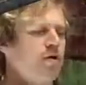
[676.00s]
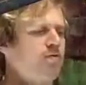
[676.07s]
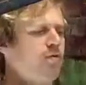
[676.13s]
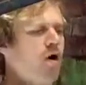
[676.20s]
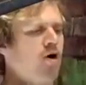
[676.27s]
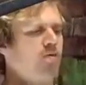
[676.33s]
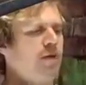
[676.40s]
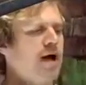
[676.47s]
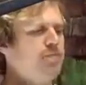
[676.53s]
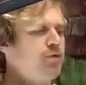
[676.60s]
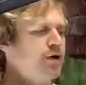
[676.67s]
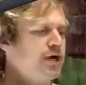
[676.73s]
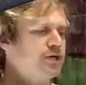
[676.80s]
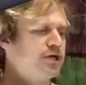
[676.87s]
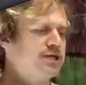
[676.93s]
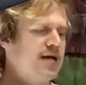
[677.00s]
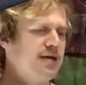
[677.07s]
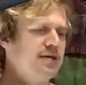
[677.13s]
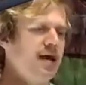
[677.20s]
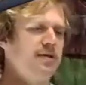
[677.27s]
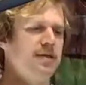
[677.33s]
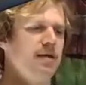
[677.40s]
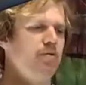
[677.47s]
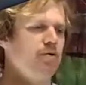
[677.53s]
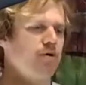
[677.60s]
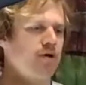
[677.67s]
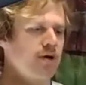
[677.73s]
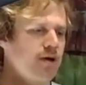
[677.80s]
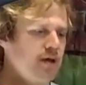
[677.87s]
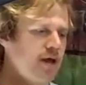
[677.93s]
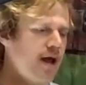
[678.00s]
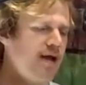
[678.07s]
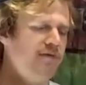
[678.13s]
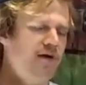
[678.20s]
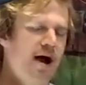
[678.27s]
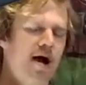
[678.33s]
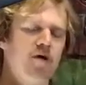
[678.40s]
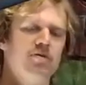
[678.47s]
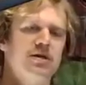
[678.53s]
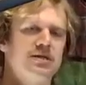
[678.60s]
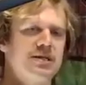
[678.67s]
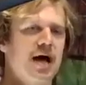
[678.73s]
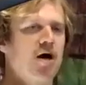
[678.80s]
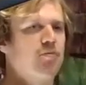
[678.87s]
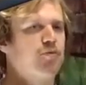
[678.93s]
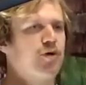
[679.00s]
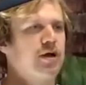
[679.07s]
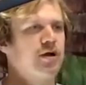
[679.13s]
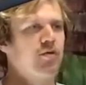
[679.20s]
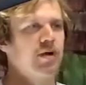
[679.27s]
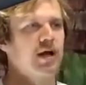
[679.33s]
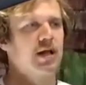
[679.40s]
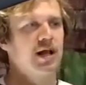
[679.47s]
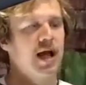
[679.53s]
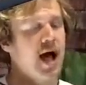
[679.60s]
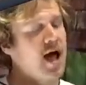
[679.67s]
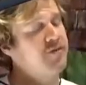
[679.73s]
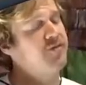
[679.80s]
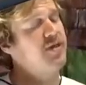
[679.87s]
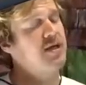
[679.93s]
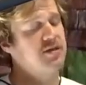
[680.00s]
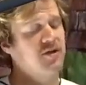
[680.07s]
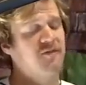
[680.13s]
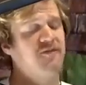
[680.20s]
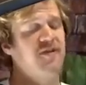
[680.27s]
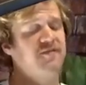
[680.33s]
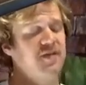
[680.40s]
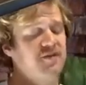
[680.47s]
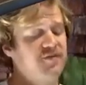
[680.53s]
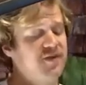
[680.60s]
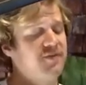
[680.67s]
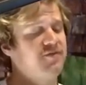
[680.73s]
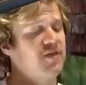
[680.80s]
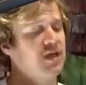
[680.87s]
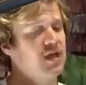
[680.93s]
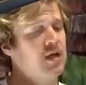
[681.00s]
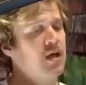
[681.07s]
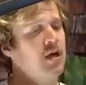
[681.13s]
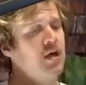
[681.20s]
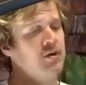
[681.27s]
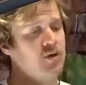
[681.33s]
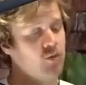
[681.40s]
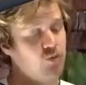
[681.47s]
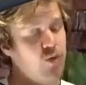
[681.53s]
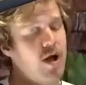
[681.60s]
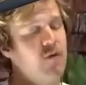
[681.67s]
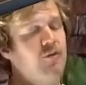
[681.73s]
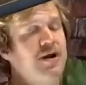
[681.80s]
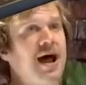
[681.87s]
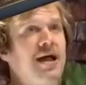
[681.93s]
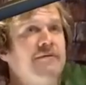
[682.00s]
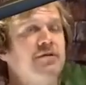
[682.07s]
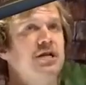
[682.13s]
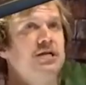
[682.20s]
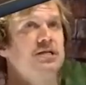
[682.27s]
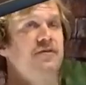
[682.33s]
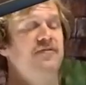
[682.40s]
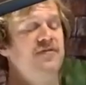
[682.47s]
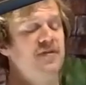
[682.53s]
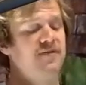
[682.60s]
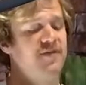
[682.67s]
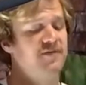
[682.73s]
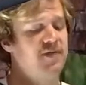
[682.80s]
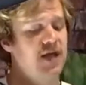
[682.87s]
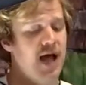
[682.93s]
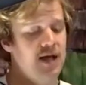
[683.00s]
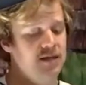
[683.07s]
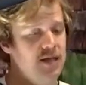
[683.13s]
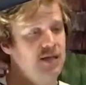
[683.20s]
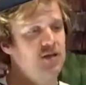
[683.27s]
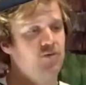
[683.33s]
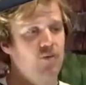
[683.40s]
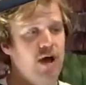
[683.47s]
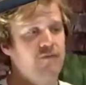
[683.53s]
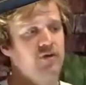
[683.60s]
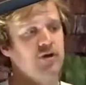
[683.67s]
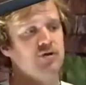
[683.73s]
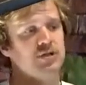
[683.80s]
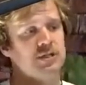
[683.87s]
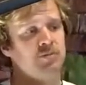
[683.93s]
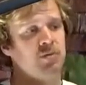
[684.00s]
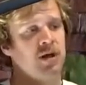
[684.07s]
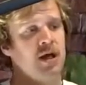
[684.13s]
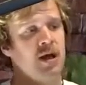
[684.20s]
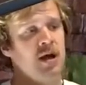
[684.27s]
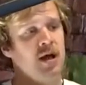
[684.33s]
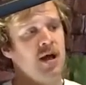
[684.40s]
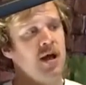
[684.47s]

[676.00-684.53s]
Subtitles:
wrong in my predictions. I thought they were going to kind of iron this out pretty quickly. I think the 50-50, not even just the 50-50, I think the revenue split,